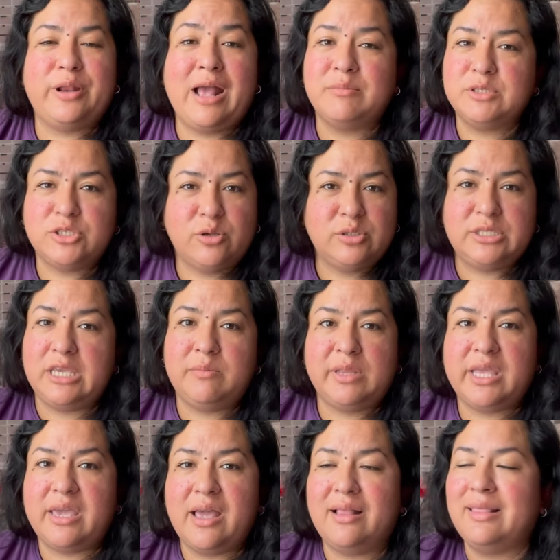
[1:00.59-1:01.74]
I'm so team
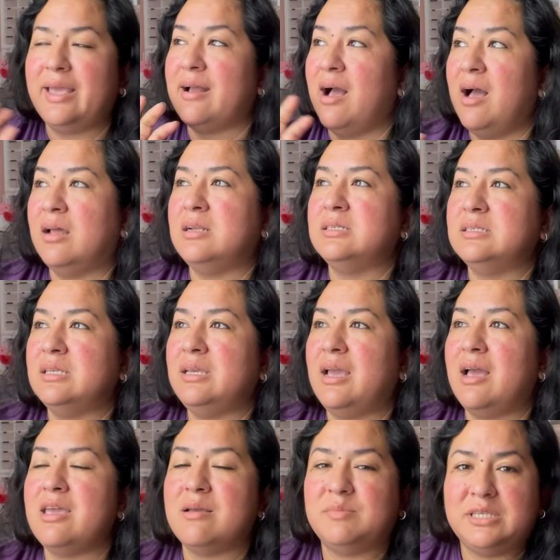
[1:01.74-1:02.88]
Leah. Like, honestly,
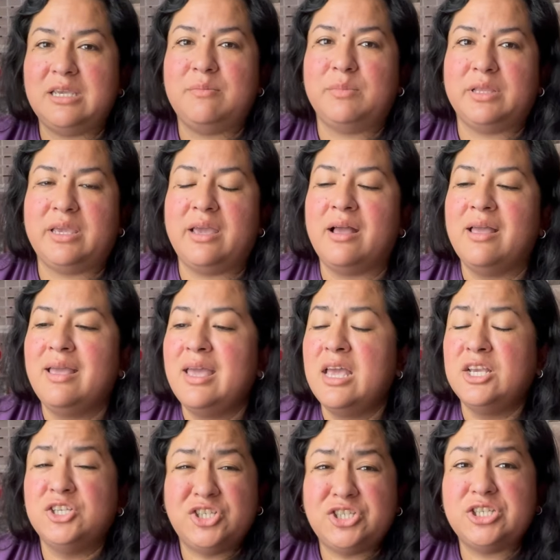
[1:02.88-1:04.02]
I am team Leah.
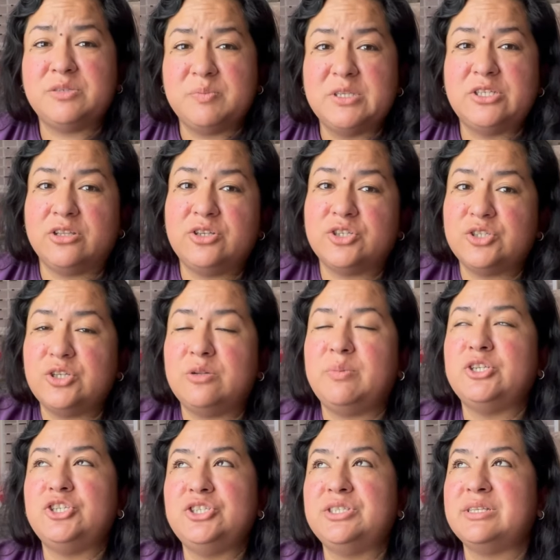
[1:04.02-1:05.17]
She's just misunderstood, but
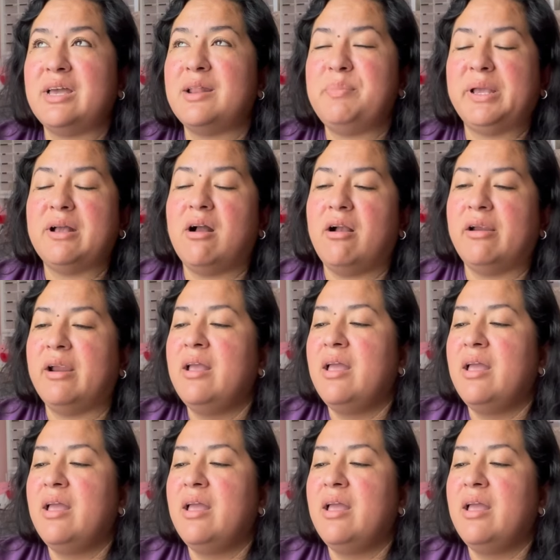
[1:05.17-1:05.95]
she's got a big heart.